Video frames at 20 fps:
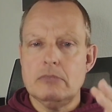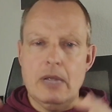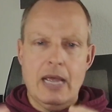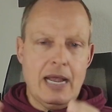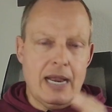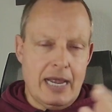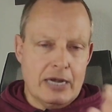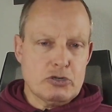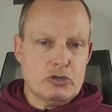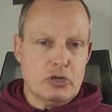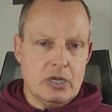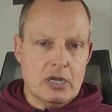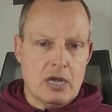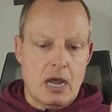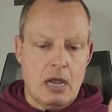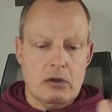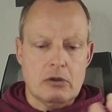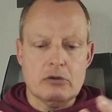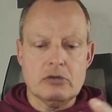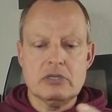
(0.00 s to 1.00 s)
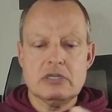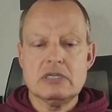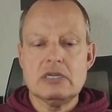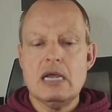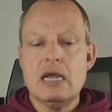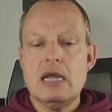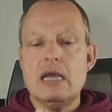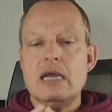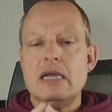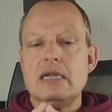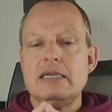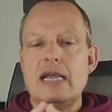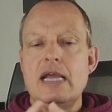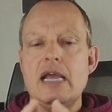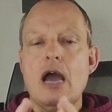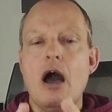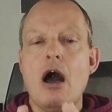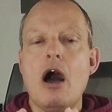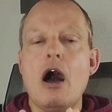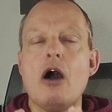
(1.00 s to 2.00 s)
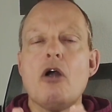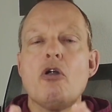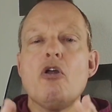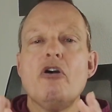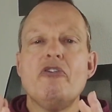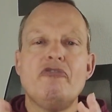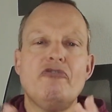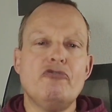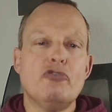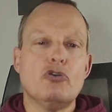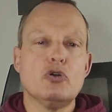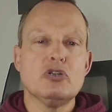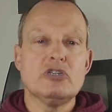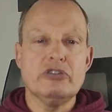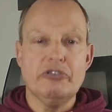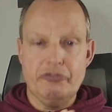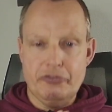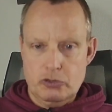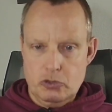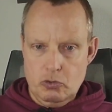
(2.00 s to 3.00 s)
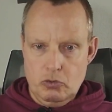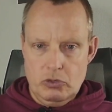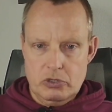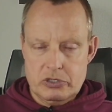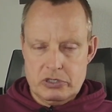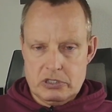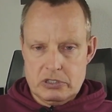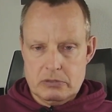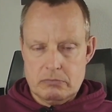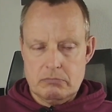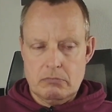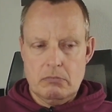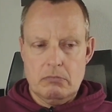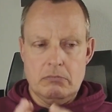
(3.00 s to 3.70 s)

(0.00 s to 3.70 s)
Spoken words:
electric collars, they are aversive tools.